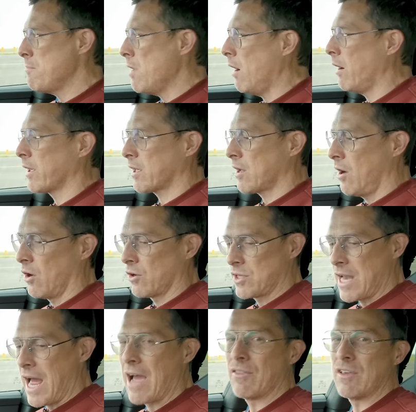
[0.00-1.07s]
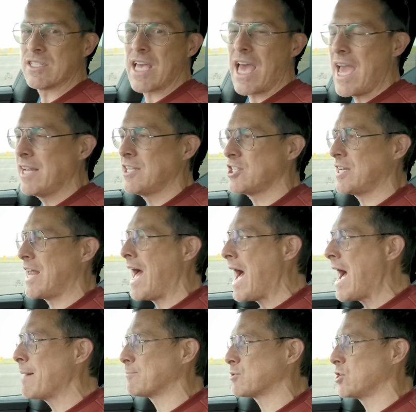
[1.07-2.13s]
my God, now this engine
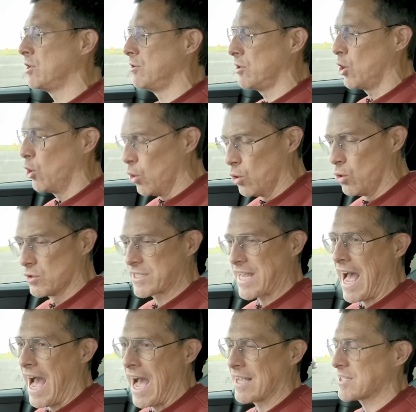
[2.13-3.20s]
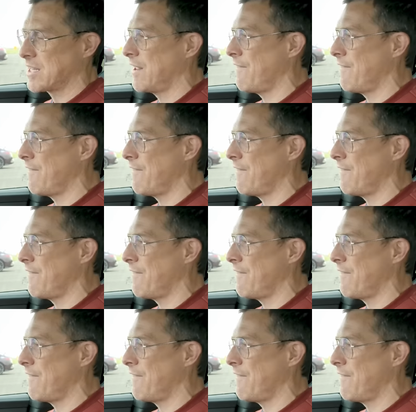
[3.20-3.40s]
absolutely hauls ass